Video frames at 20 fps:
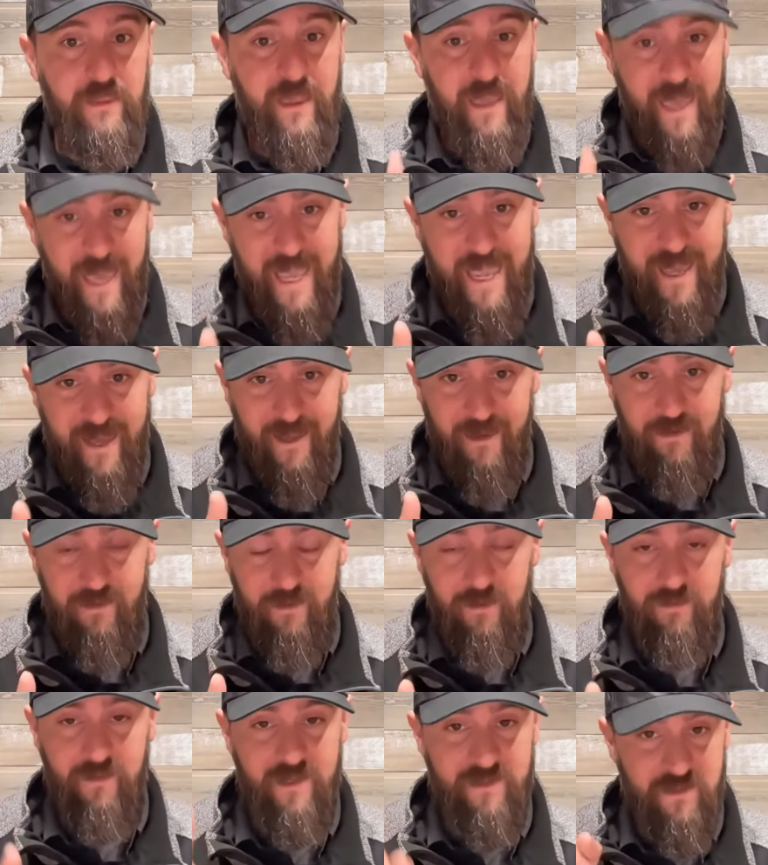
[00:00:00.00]
And
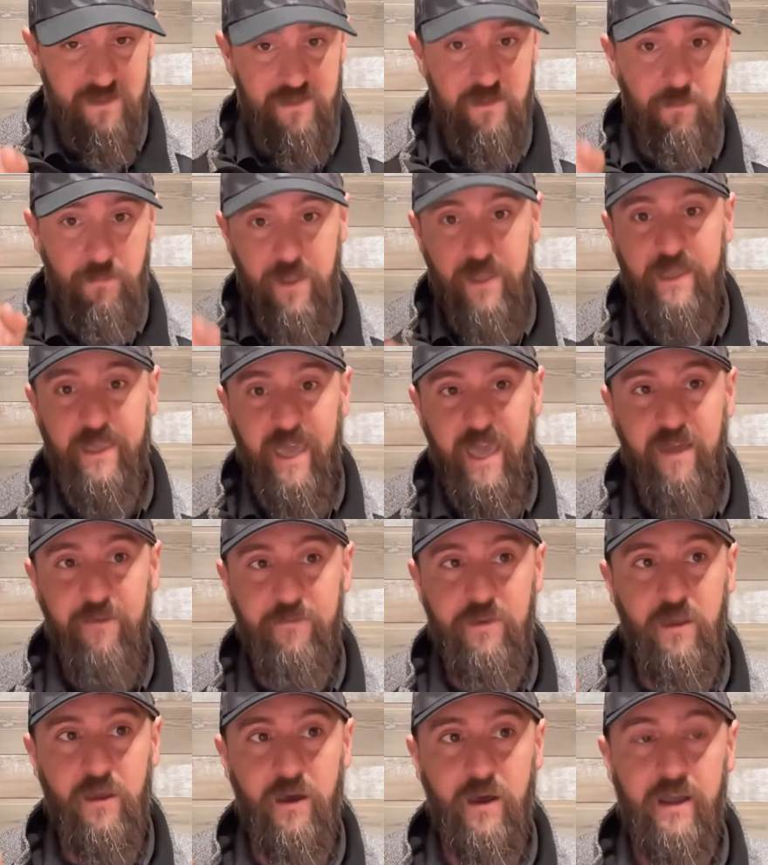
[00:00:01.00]
this is the big
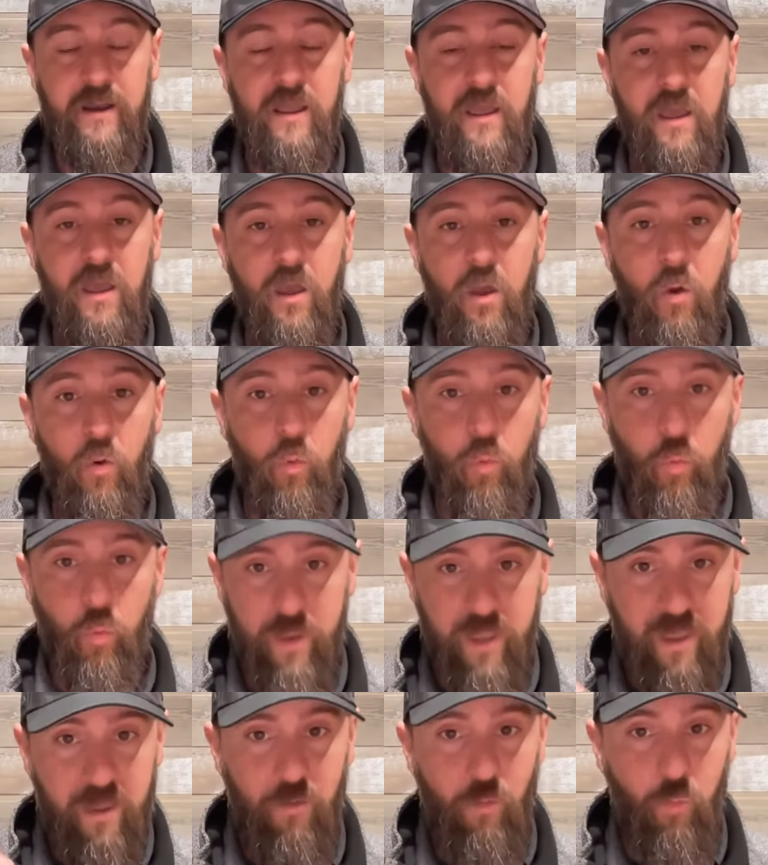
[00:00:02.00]
caveat
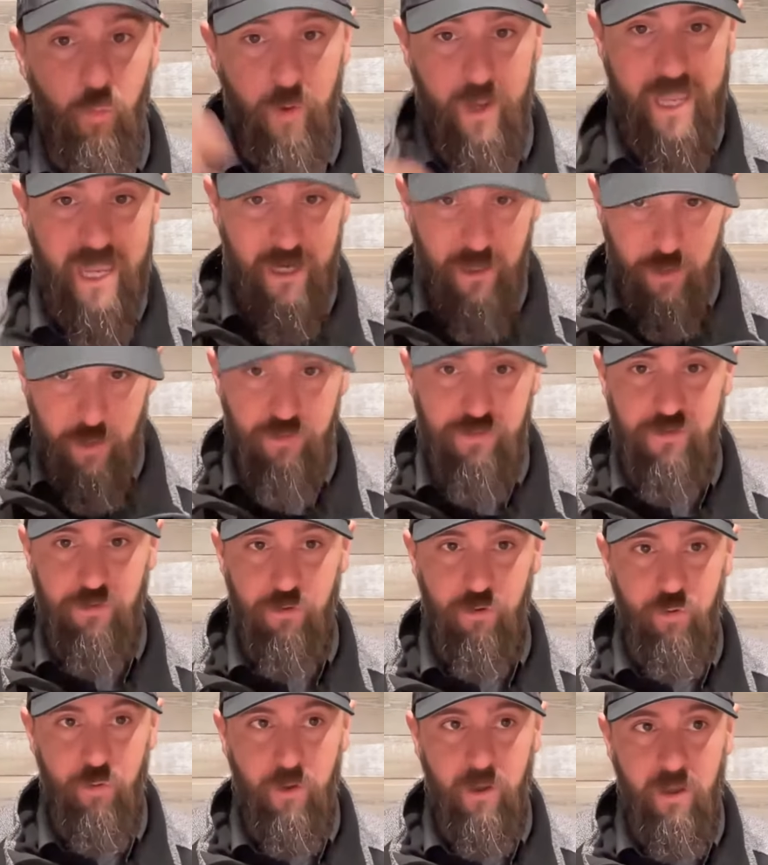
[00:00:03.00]
when we do
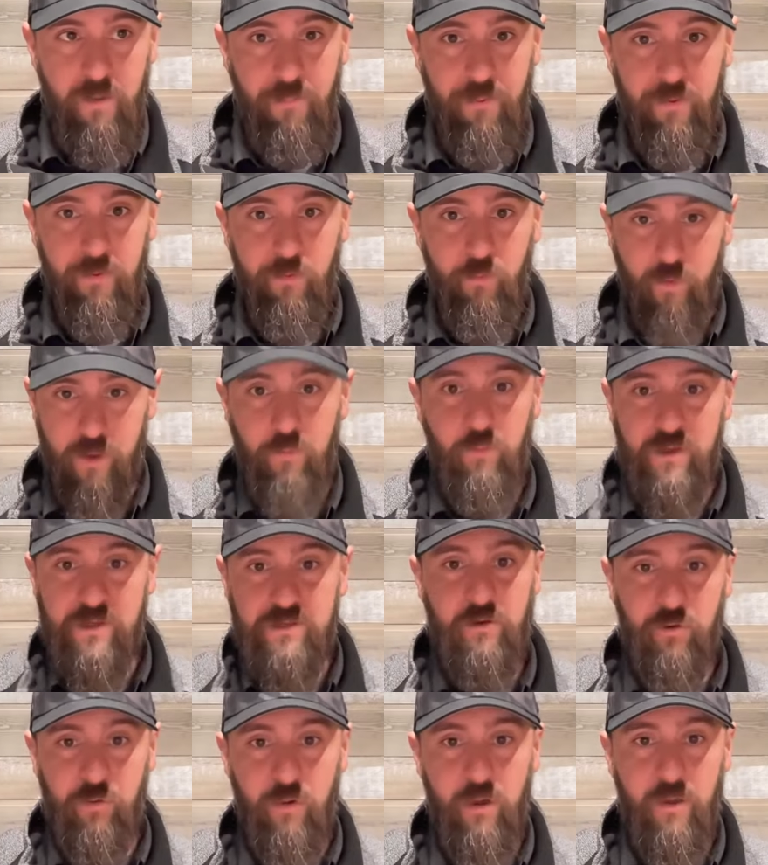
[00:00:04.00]
screw up, when we
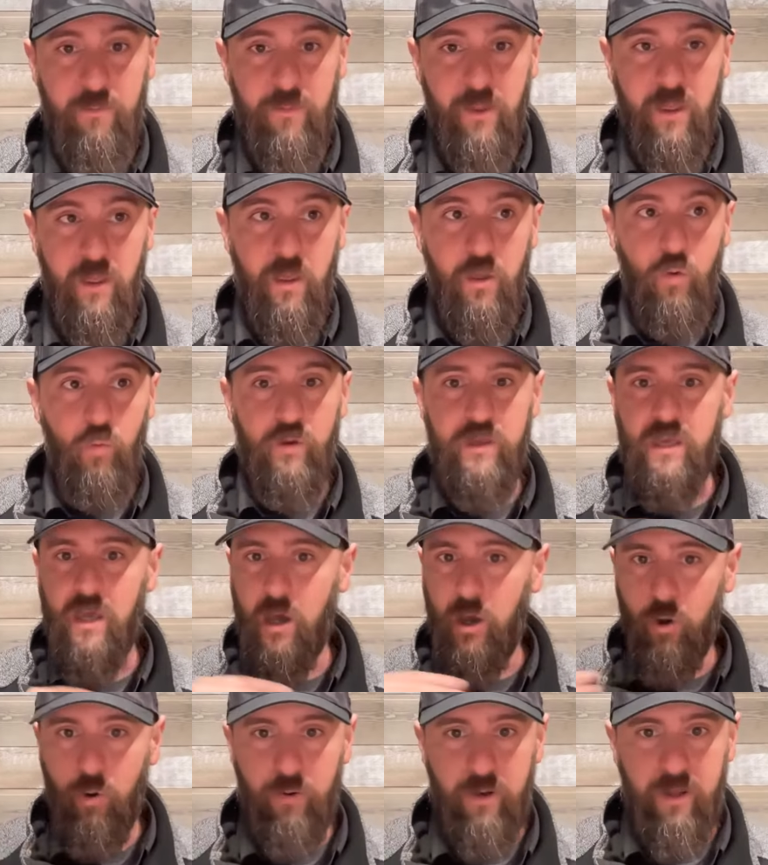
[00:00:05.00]
screw up, we
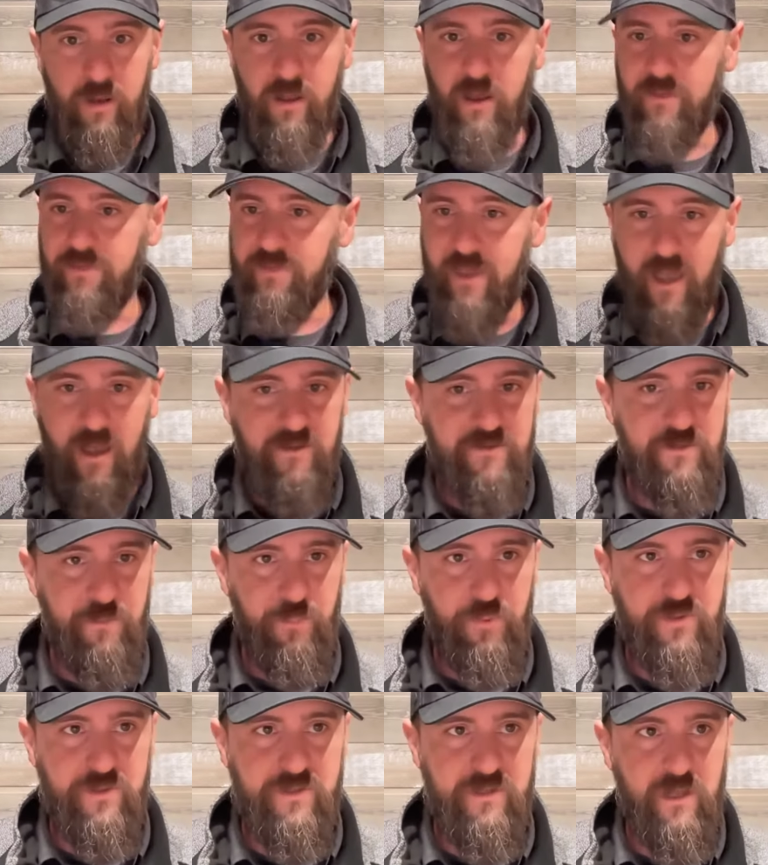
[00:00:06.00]
own it a thousand
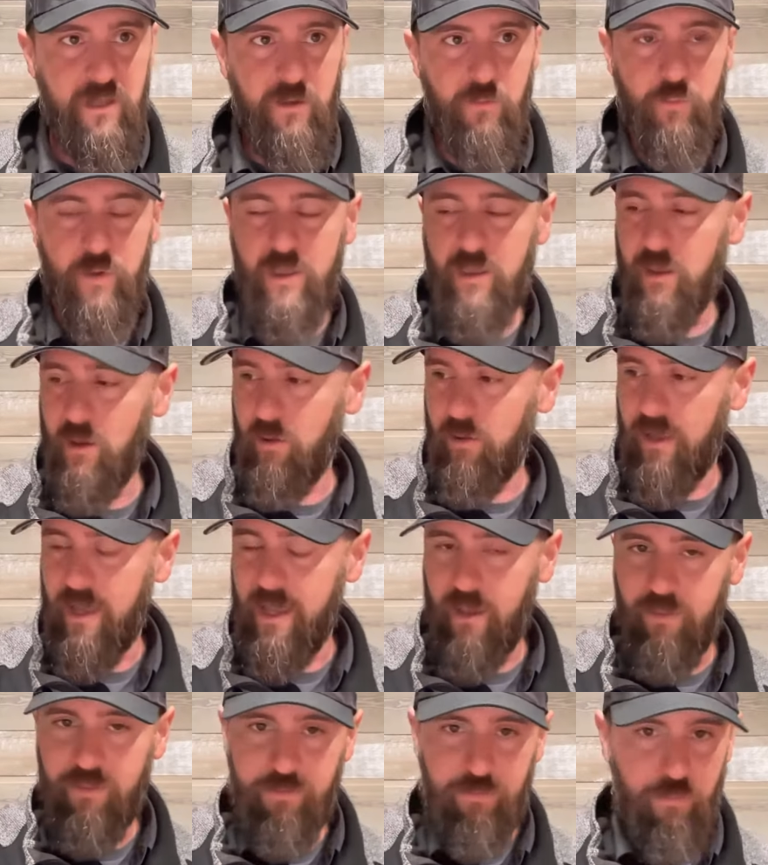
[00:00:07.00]
percent. We go
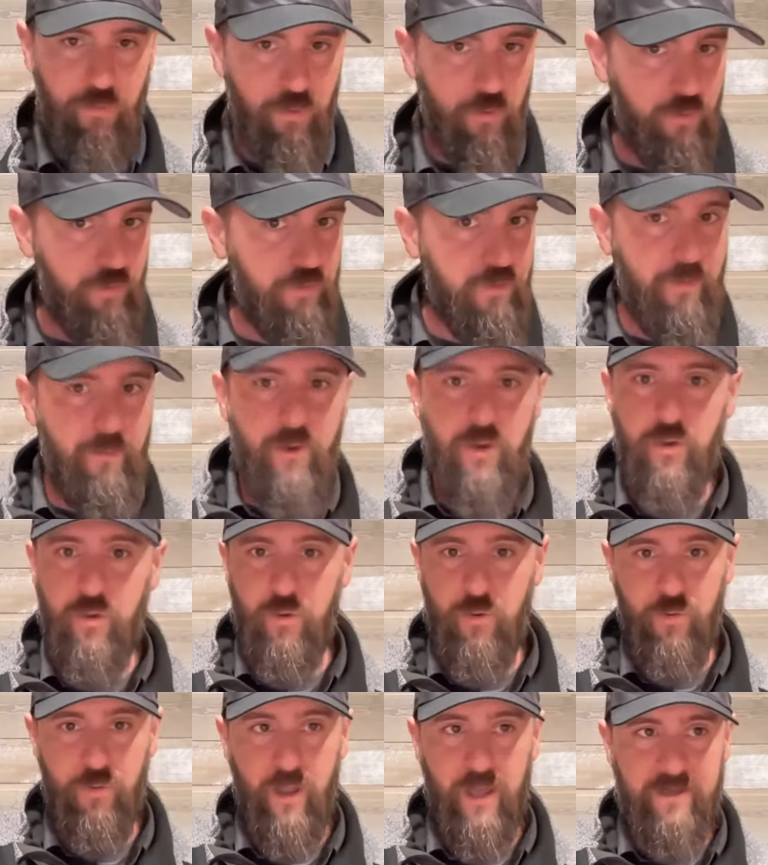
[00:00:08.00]
like through the
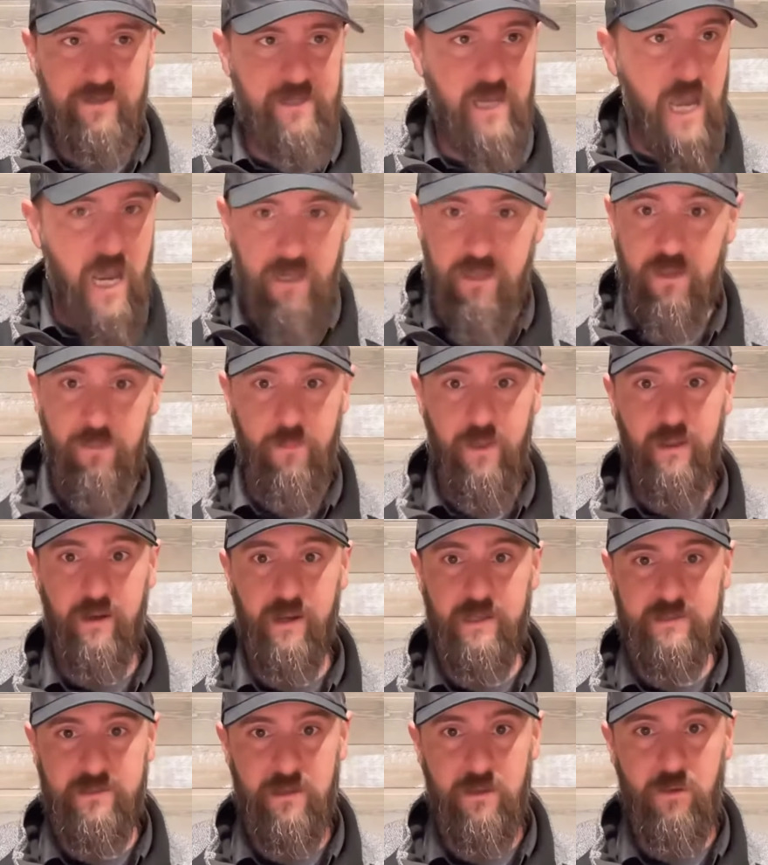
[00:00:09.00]
moon. I document
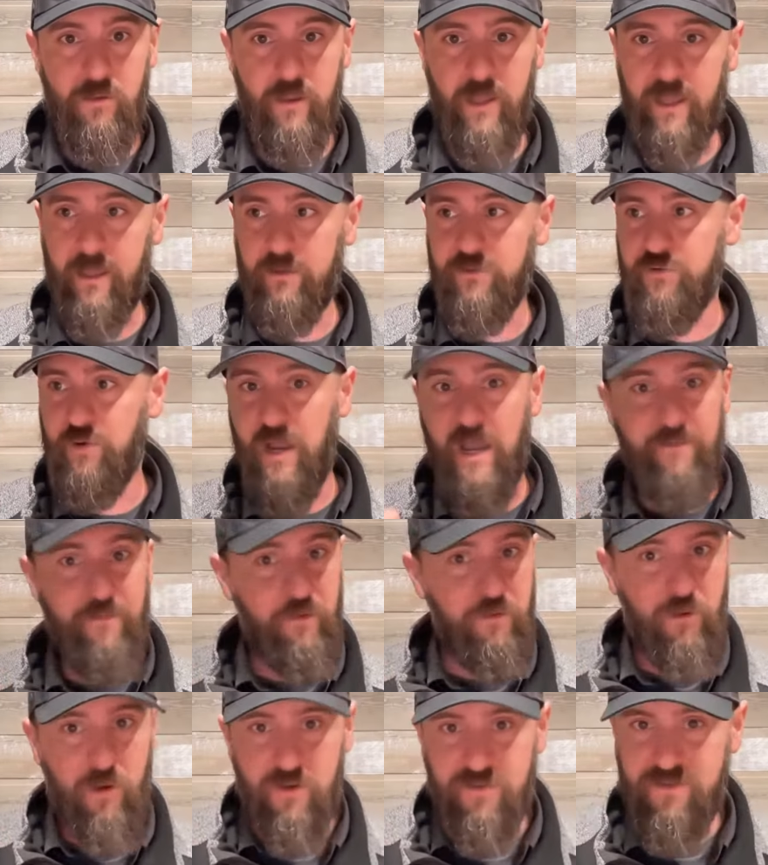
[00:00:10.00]
it too, like drive
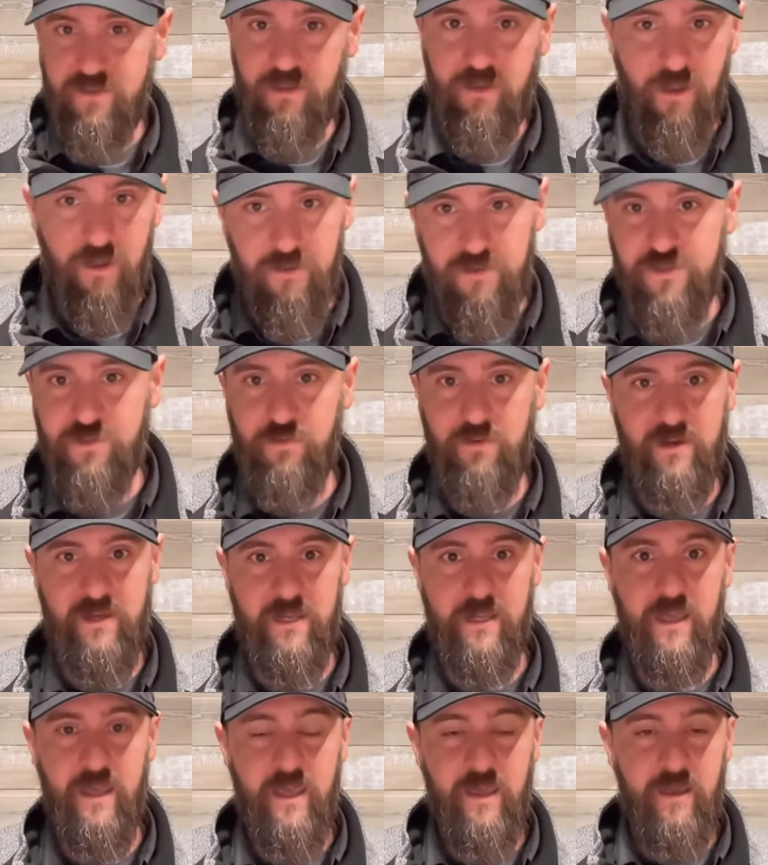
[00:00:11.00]
across the country,